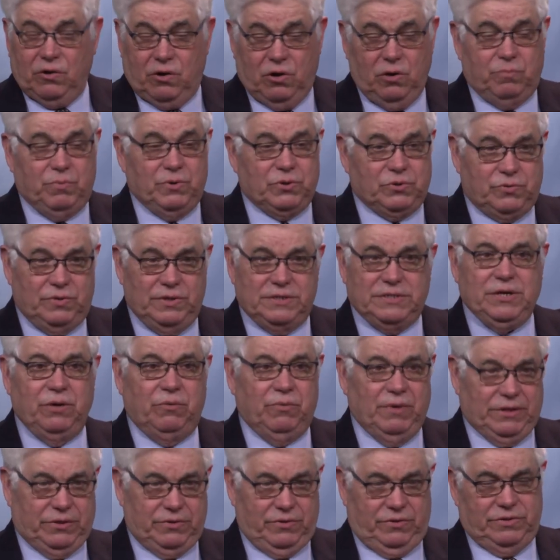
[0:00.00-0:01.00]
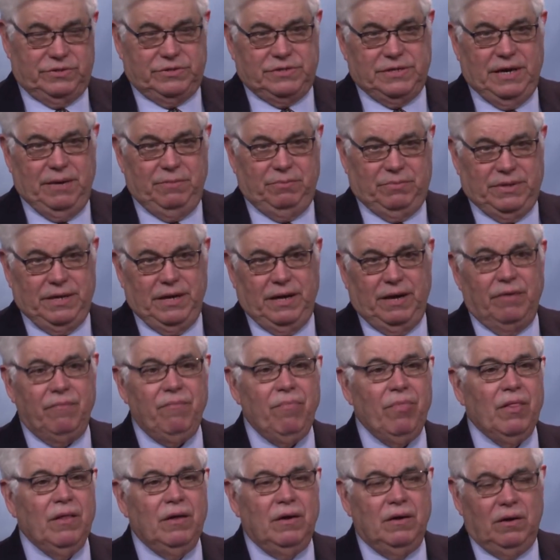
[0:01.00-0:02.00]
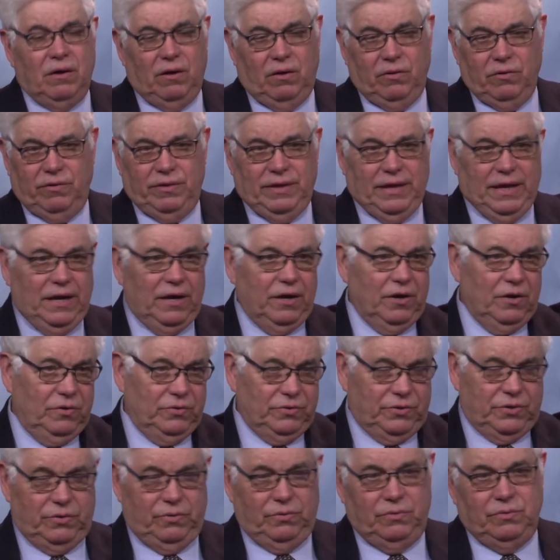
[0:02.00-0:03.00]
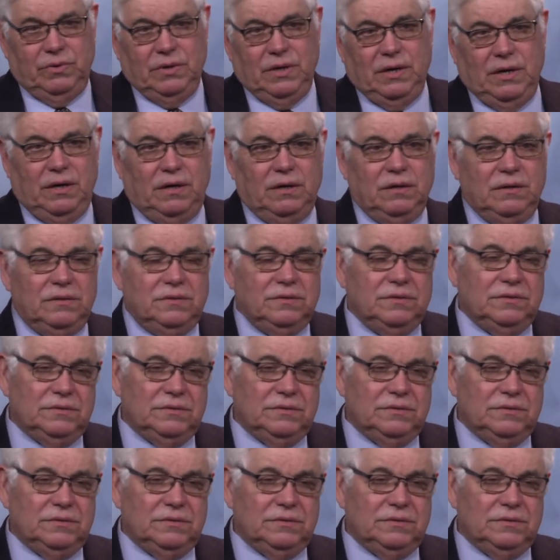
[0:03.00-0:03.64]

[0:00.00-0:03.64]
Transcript: Corpus Christi went through the same thing, although they didn't go through uh,